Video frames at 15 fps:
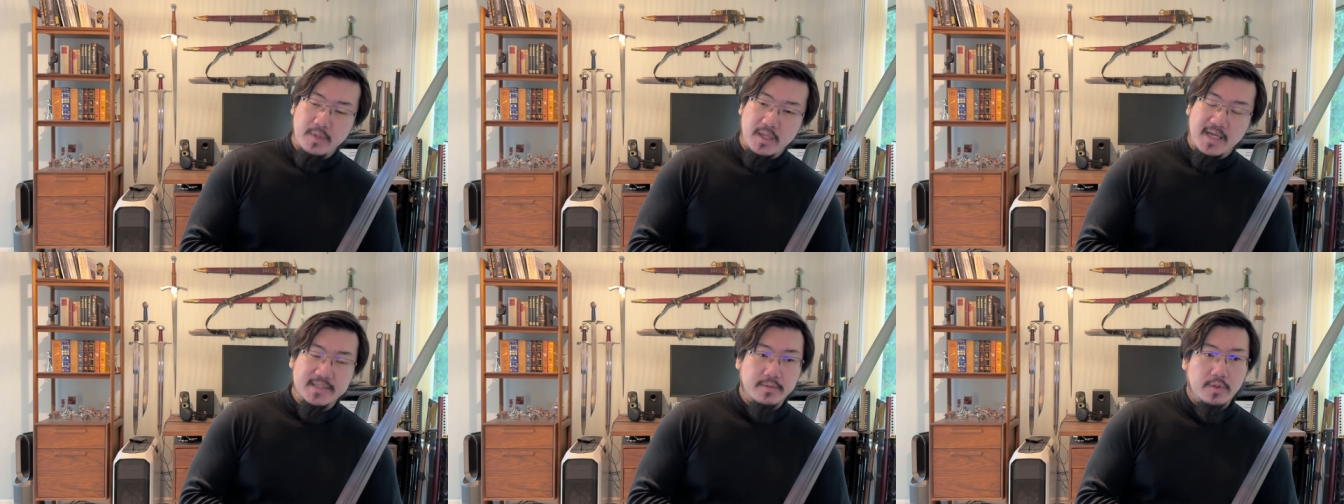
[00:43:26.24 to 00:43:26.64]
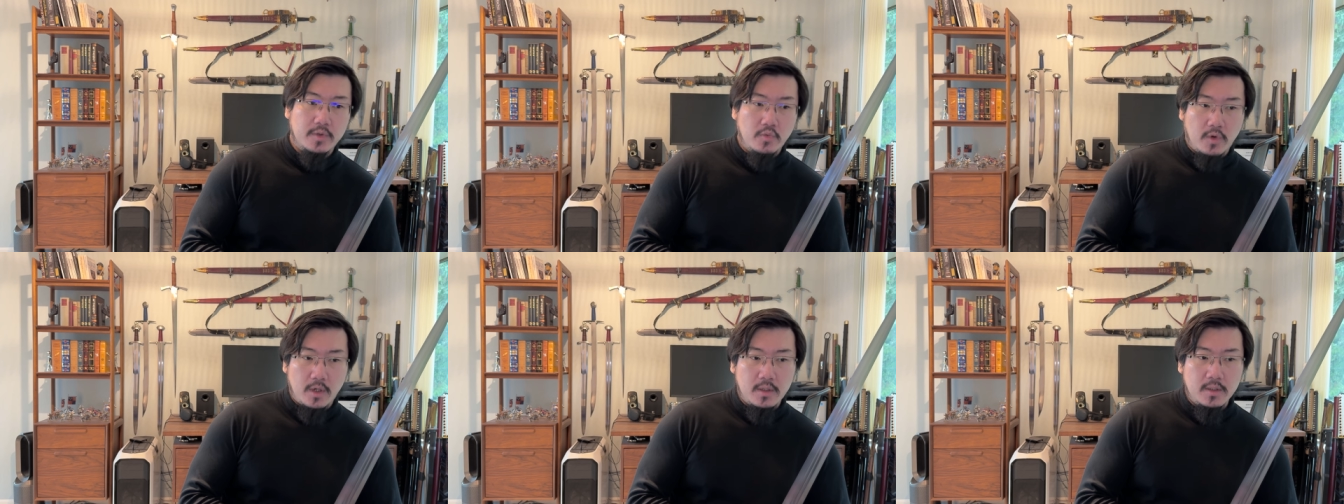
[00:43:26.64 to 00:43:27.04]
Lots of
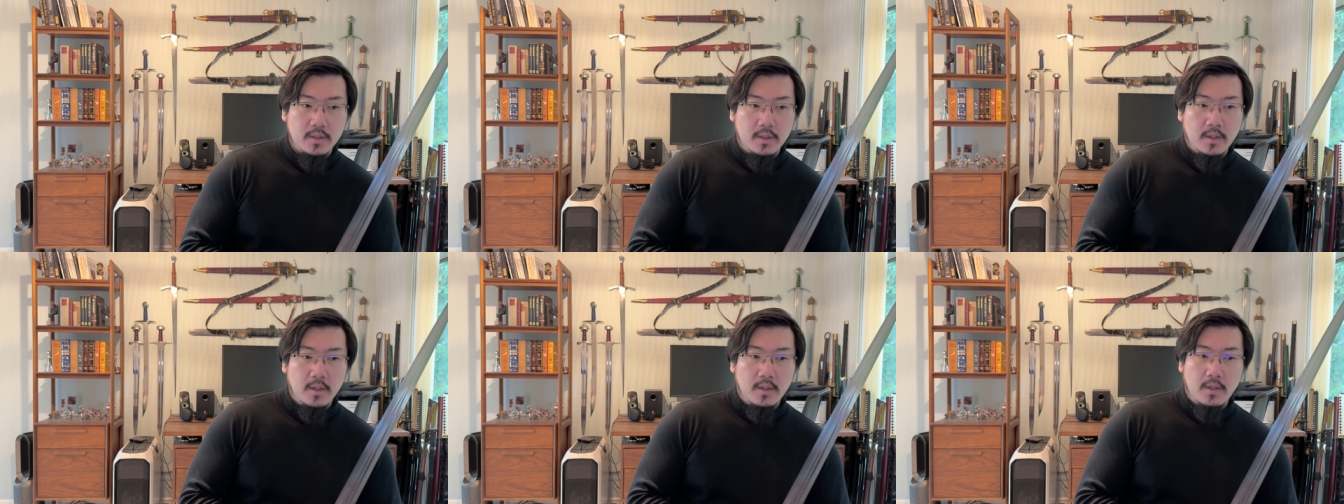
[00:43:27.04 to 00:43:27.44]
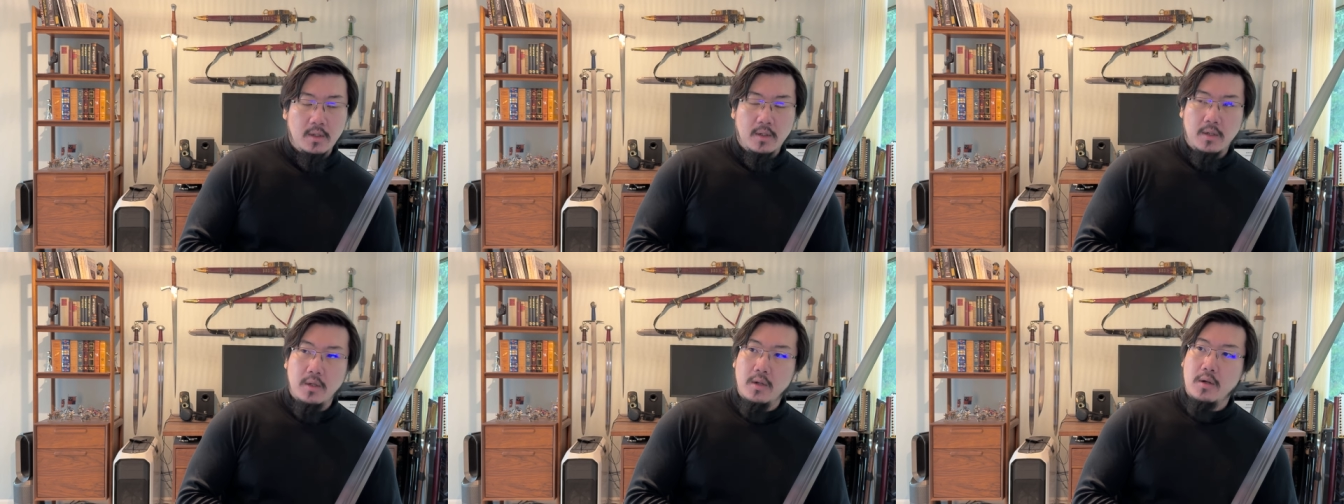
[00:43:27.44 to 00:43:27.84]
good work,
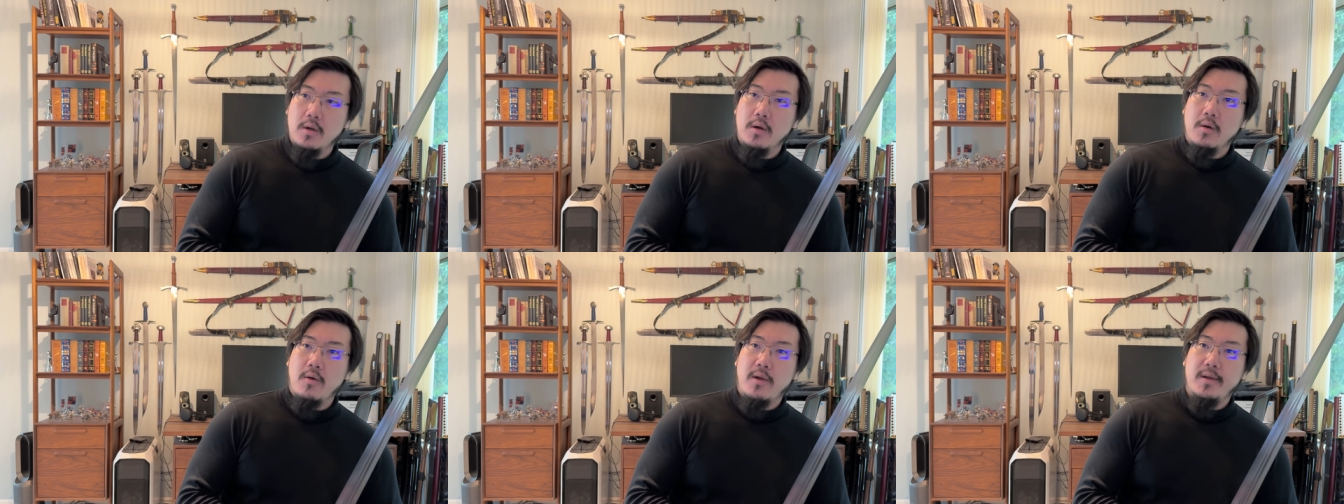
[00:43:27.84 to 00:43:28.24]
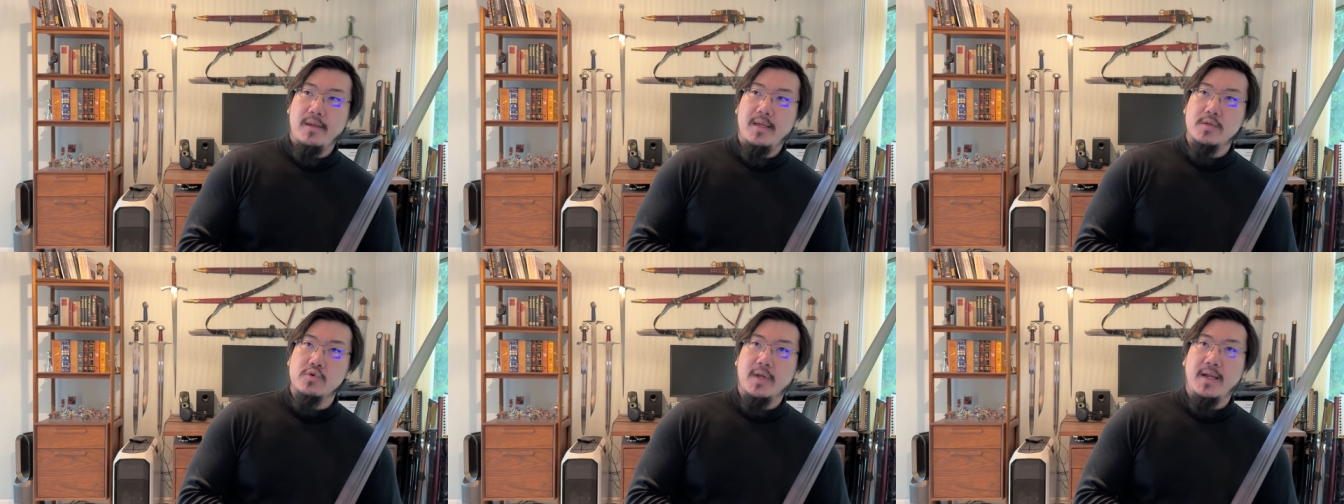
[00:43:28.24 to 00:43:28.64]

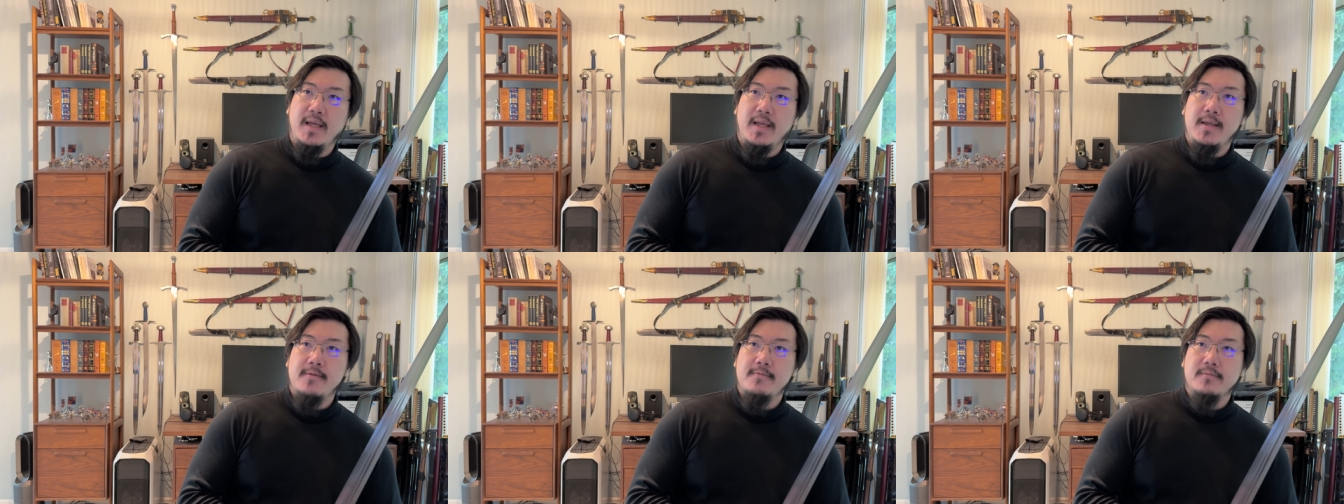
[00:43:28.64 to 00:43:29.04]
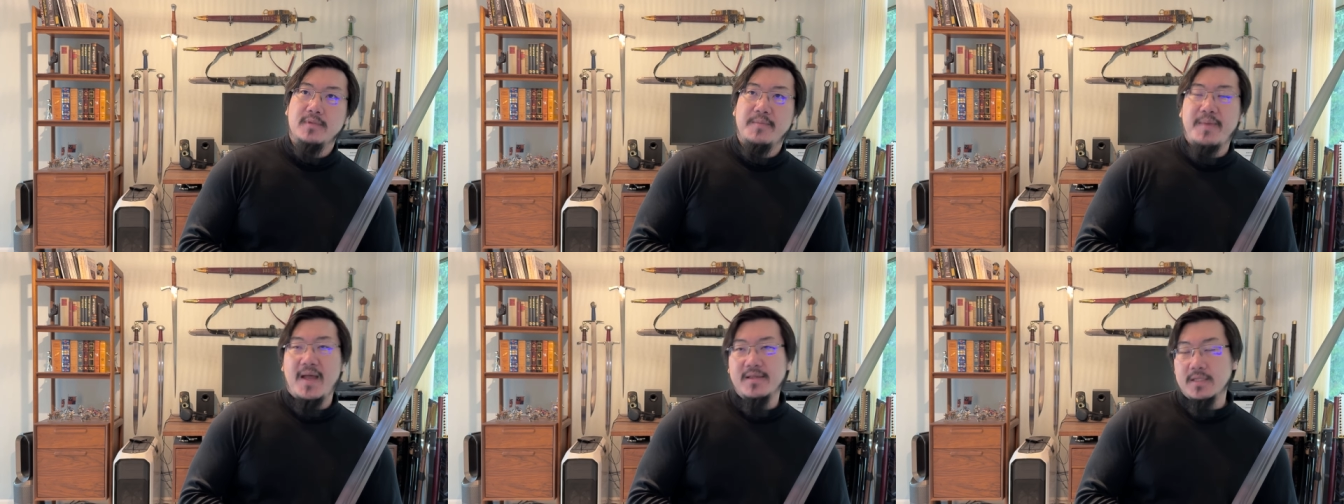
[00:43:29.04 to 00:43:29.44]
it really
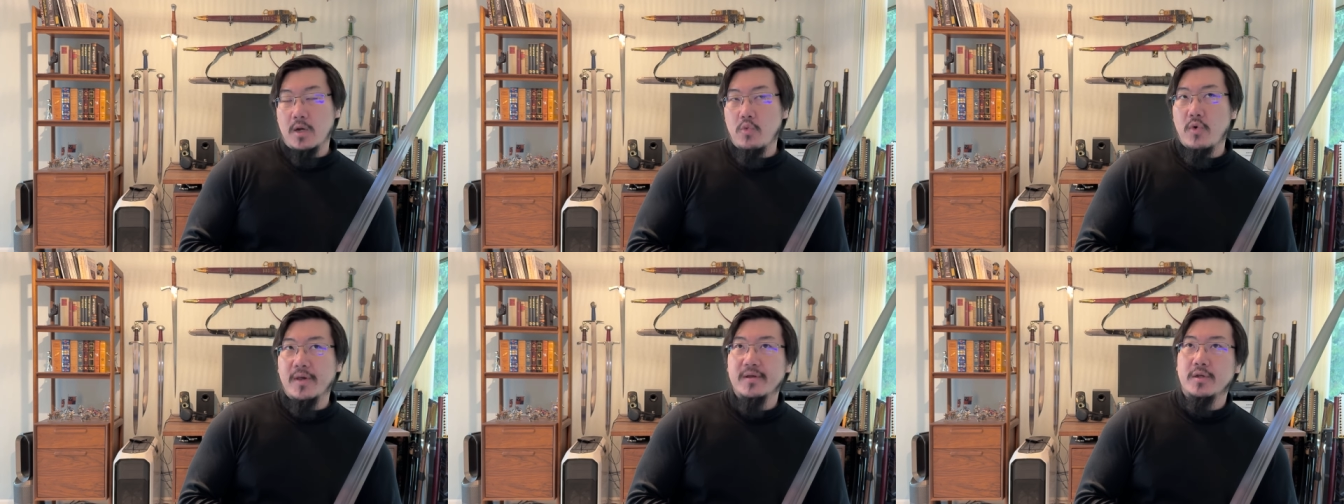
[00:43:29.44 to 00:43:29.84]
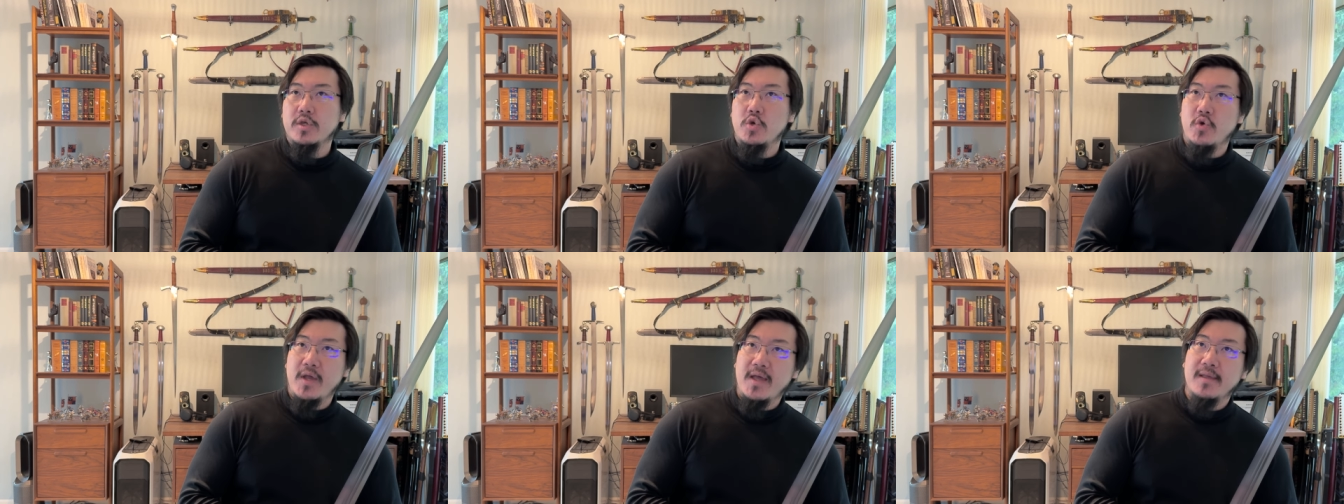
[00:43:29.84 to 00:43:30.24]
depends on whether
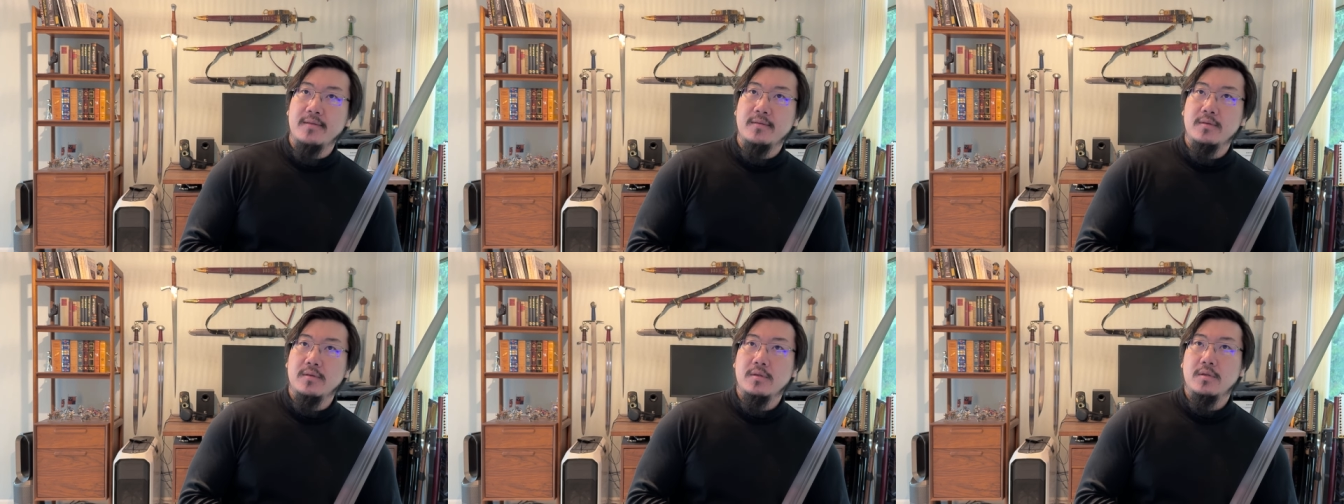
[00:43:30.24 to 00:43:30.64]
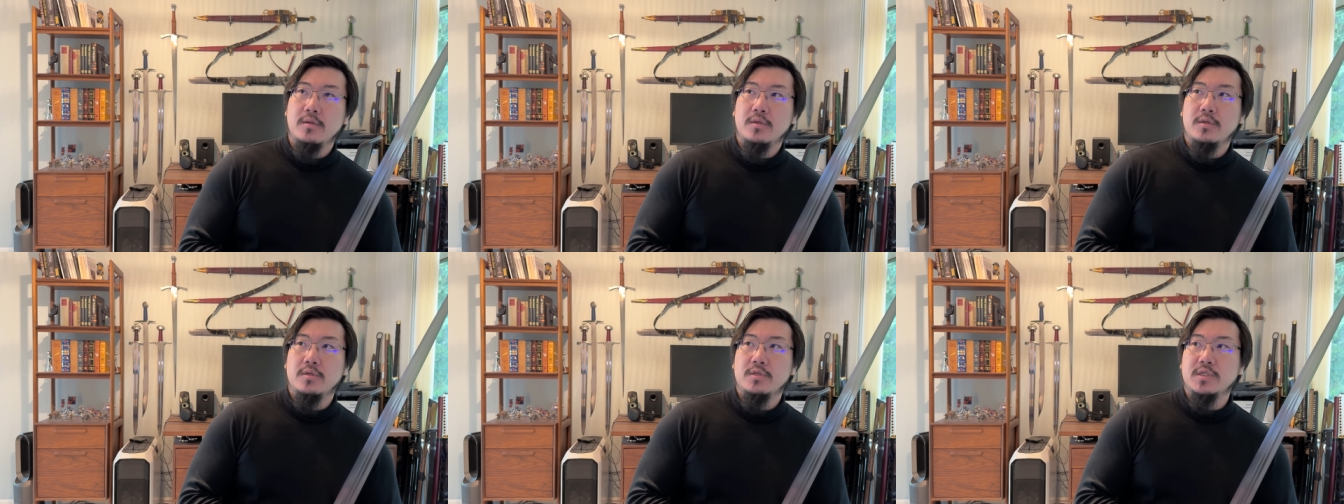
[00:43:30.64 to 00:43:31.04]
you can
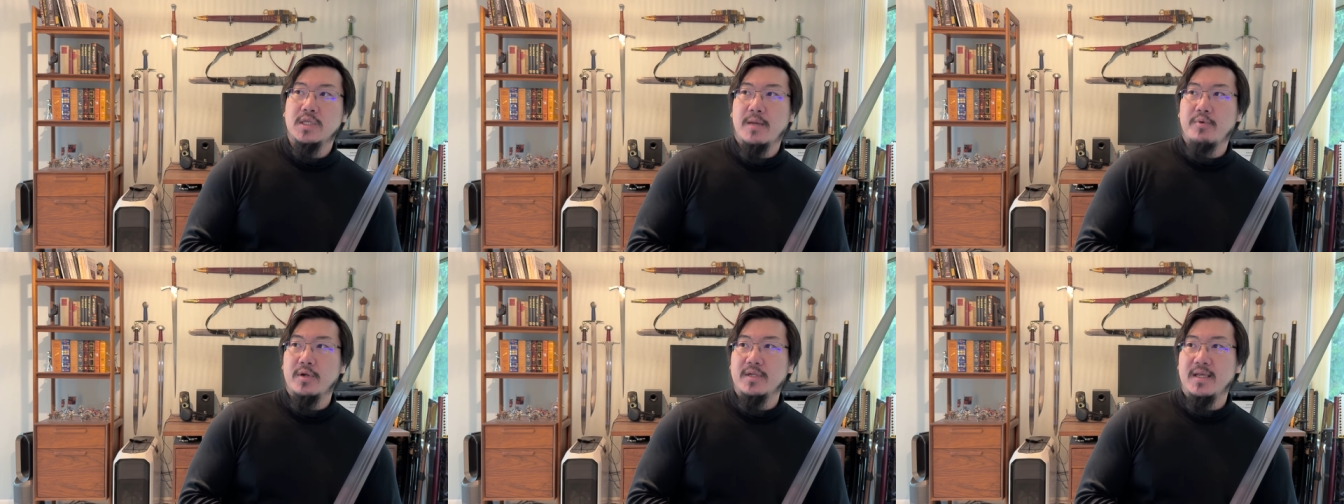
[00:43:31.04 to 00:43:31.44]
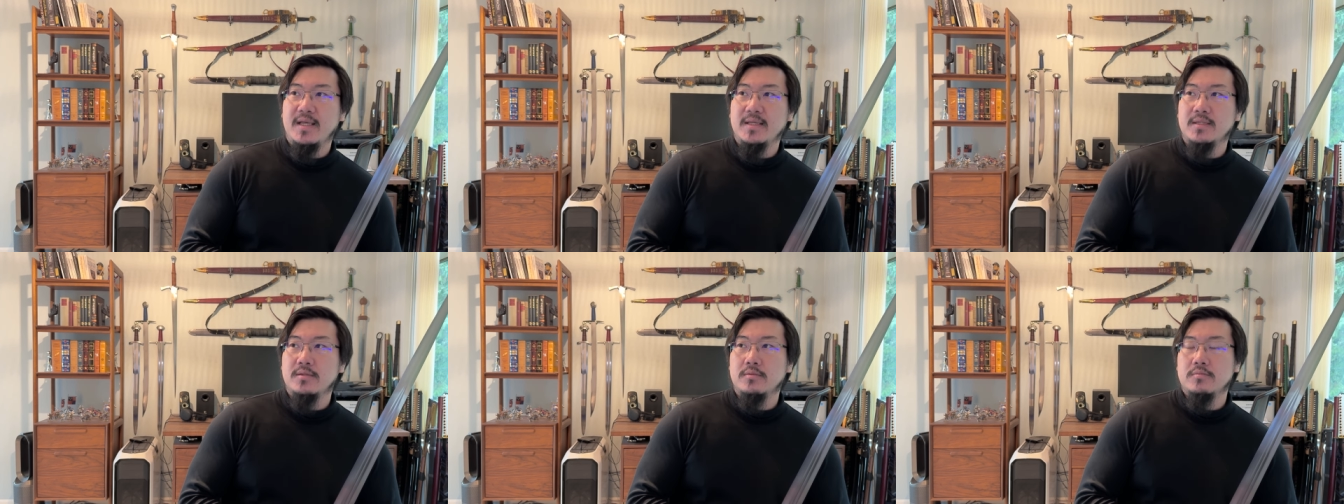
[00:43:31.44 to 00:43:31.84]
separate
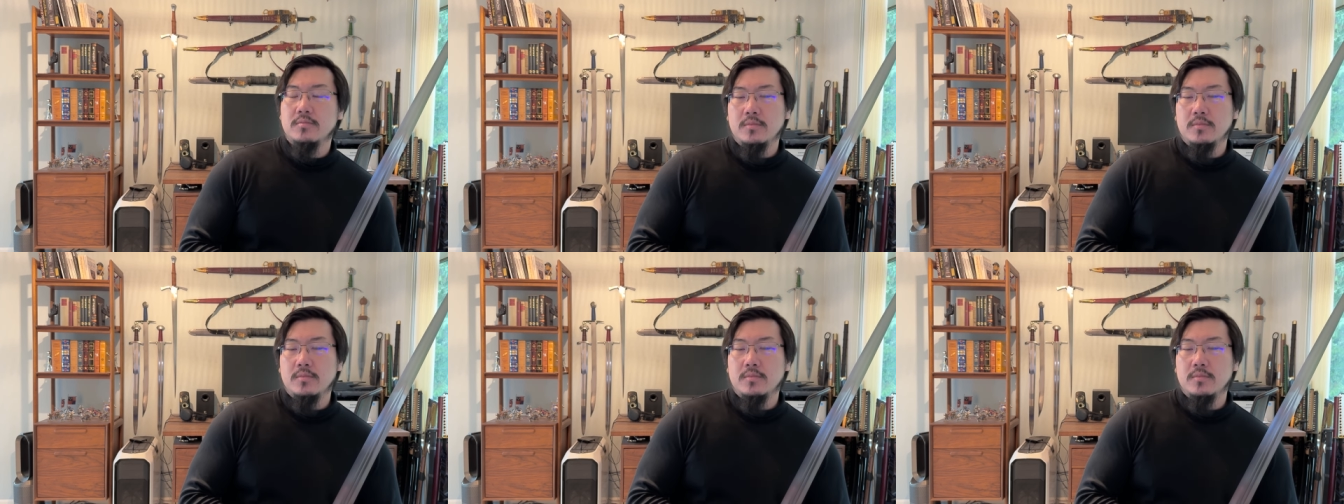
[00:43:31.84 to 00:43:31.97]
his